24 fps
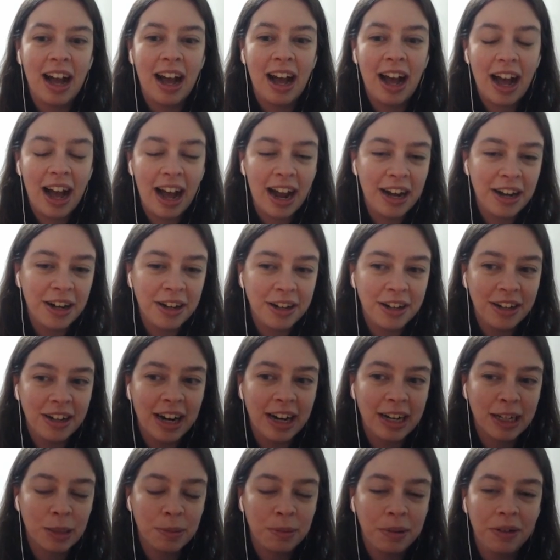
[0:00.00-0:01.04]
higher
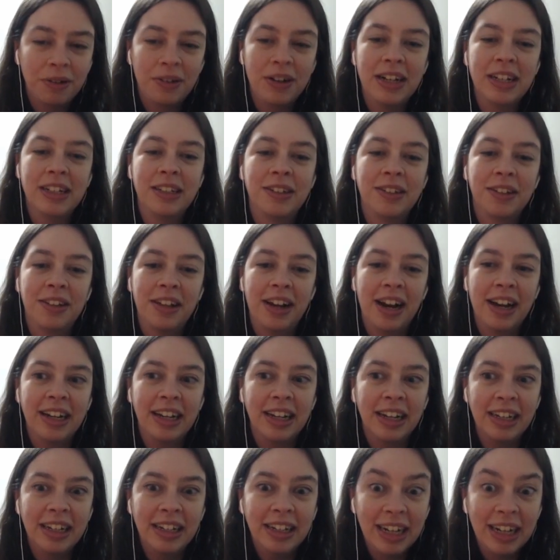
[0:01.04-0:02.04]
XP rates so that I can